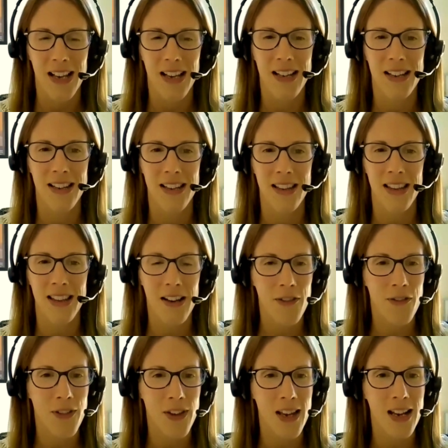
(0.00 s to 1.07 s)
And that
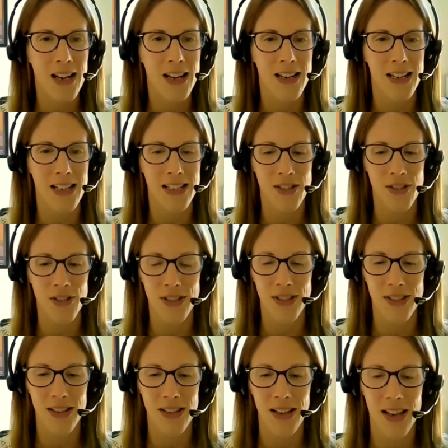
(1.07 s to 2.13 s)
feeling is
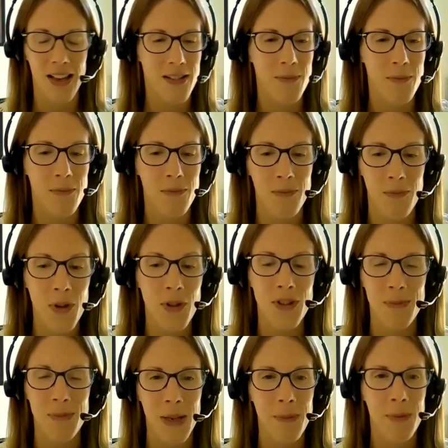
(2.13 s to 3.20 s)
just,
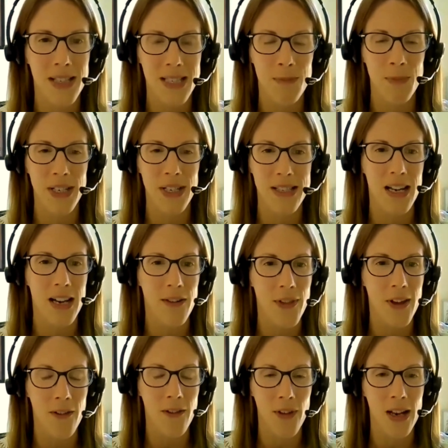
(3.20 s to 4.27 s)
most people I speak to have
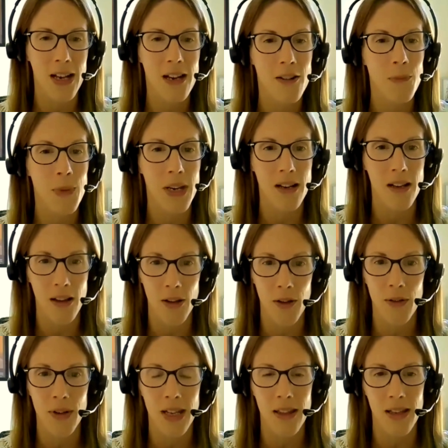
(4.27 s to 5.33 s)
that feeling of being
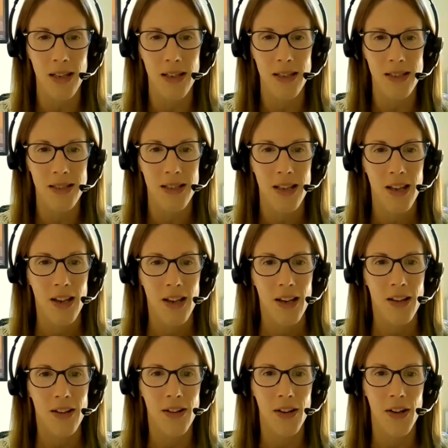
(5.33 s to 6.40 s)
alone in this.
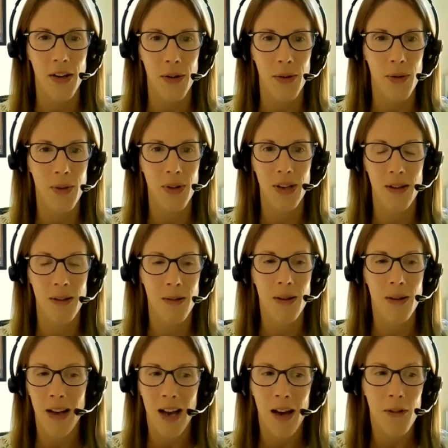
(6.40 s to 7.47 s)

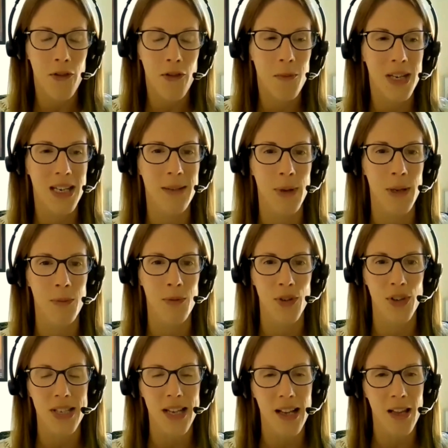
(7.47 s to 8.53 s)
However many people
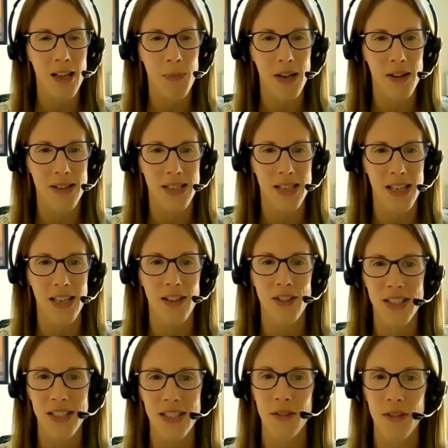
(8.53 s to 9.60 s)
you tell about it, you're
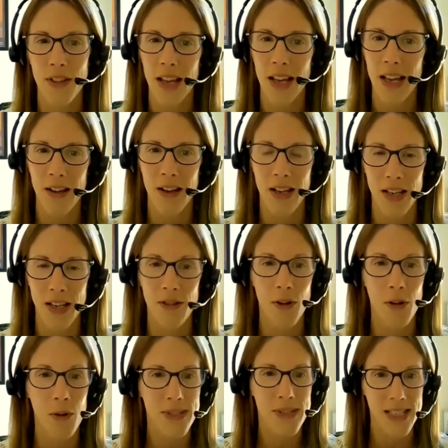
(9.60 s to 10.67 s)
still there in your
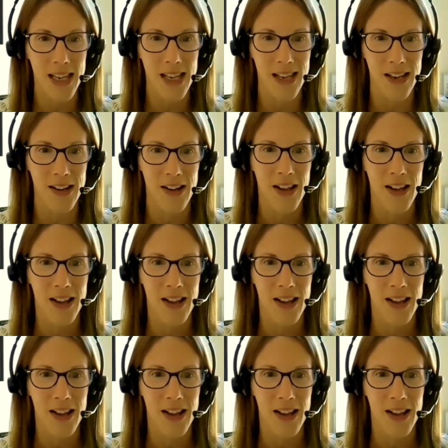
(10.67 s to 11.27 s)
own skin